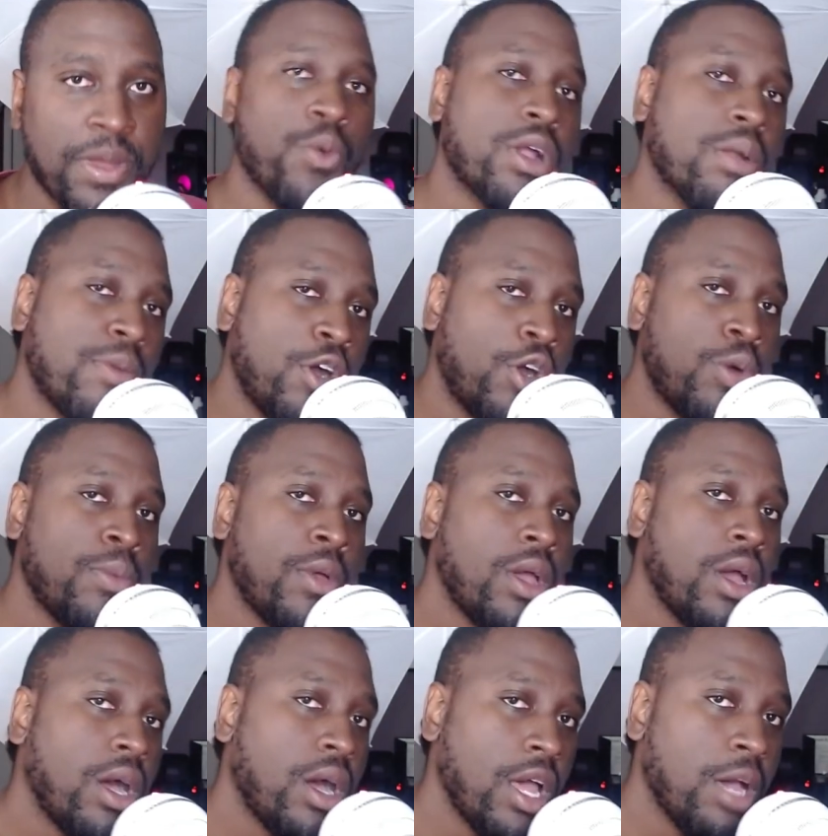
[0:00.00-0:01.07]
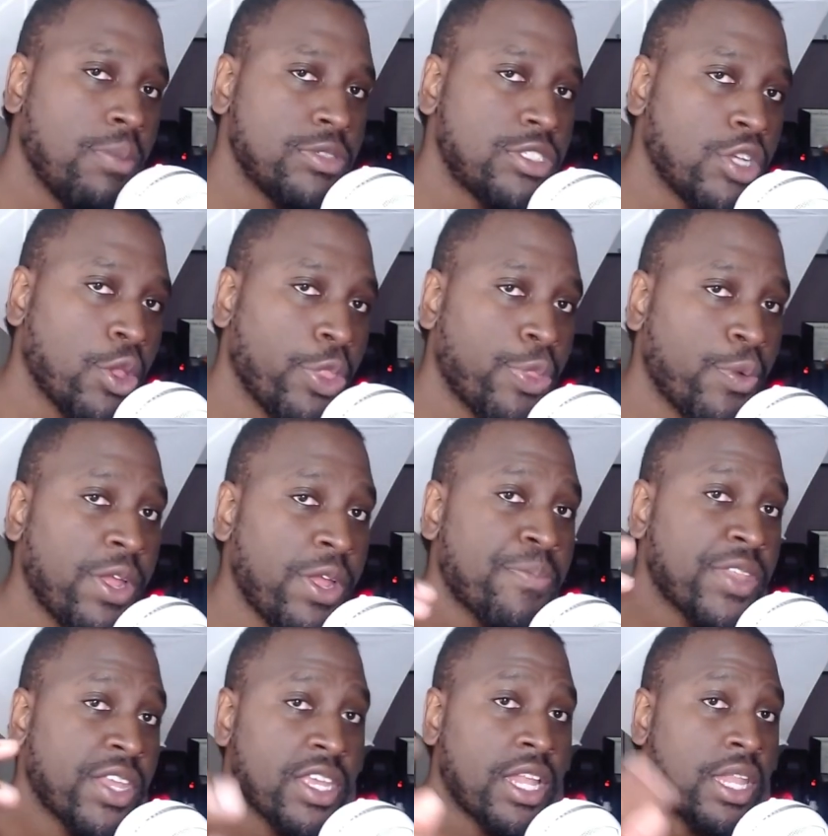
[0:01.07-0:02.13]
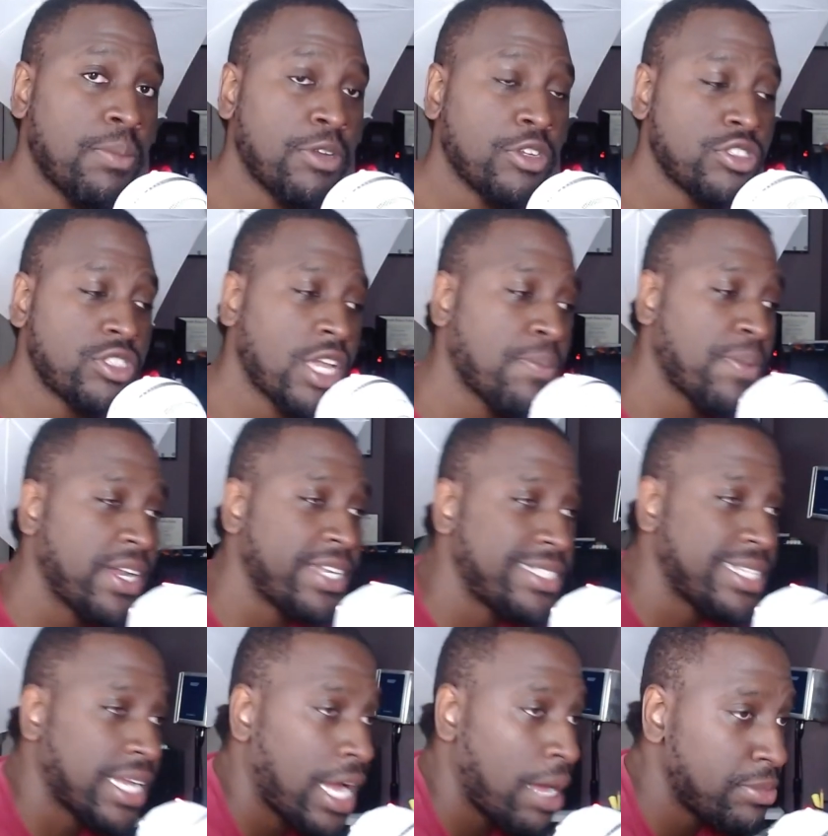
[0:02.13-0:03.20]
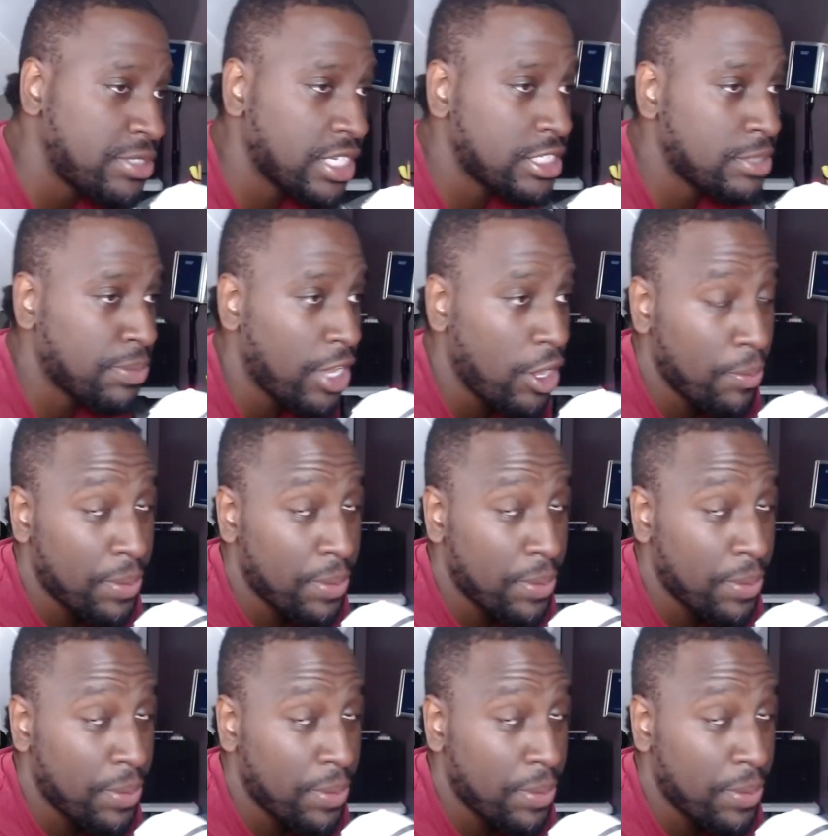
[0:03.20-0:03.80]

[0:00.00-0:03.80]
Welcome Home, Episode 3. Y'all let me know what you think about this in the comment section below.